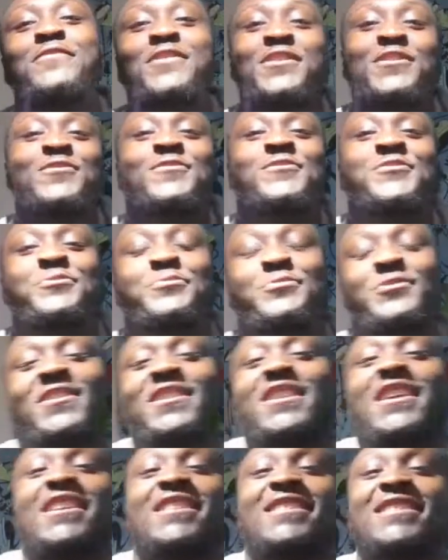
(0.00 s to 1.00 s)
the YouTuber
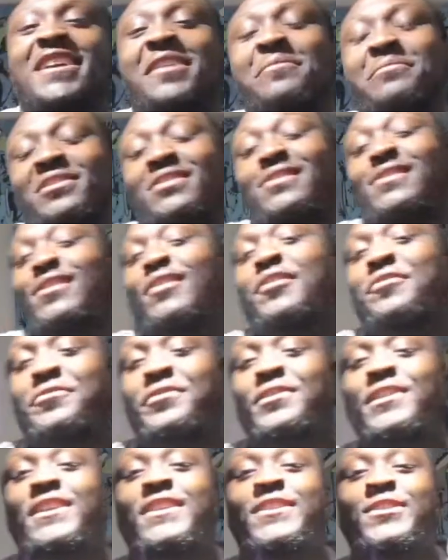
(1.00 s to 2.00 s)
again, Dami
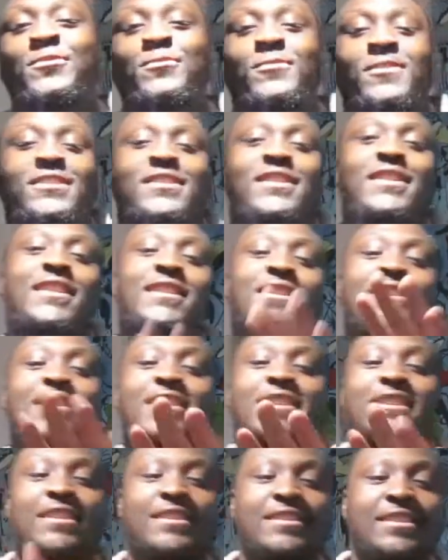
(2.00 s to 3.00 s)
Cholari, and you're watching
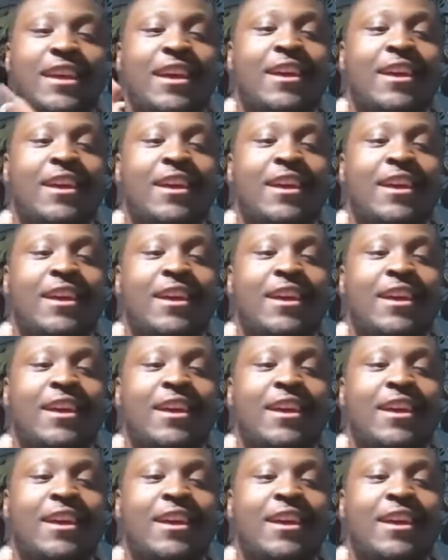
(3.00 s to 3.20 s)
DS